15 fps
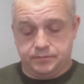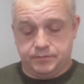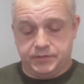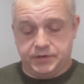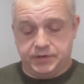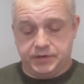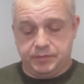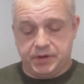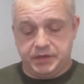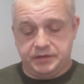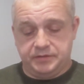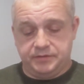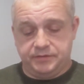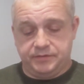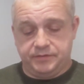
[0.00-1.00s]
Sharing a
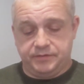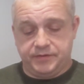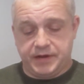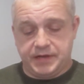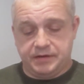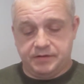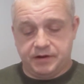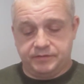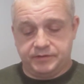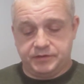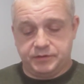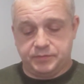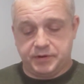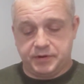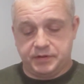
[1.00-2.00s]
passion for fine crafted
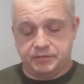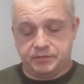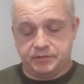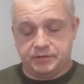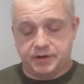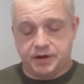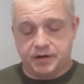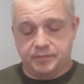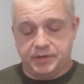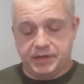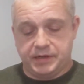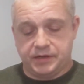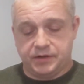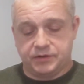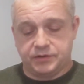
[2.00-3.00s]
spirits with our
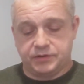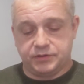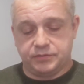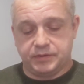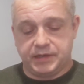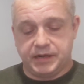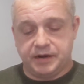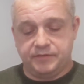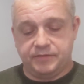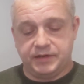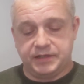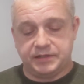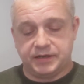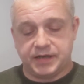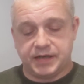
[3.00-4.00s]
Caribbean cousins, we
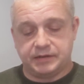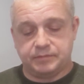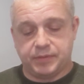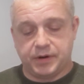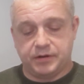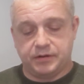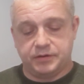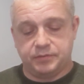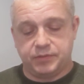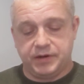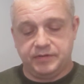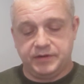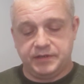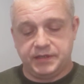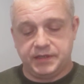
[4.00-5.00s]
carefully select barrels
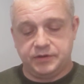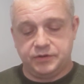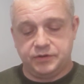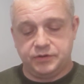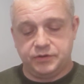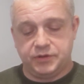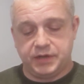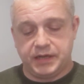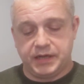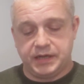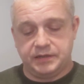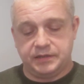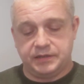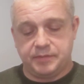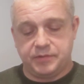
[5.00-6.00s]
previously used to
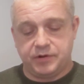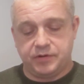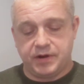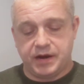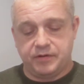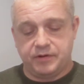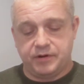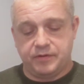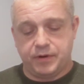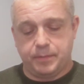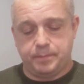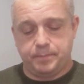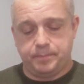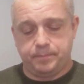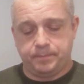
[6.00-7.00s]
age Demerara
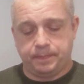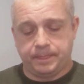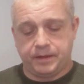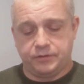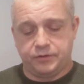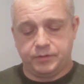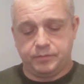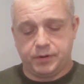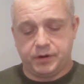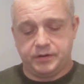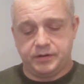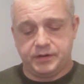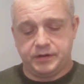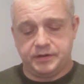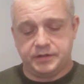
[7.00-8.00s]
rum to
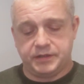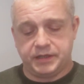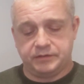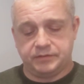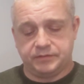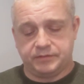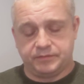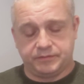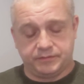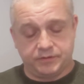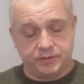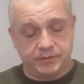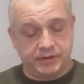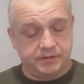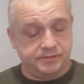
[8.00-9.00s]
impart their distinct
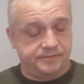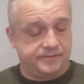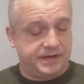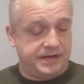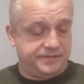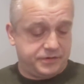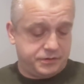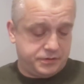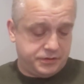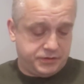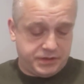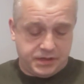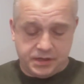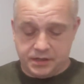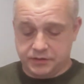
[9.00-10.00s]
tropical flavours
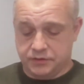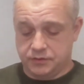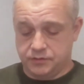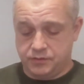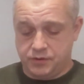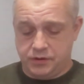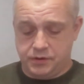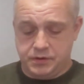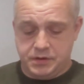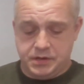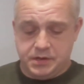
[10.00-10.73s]
and so on.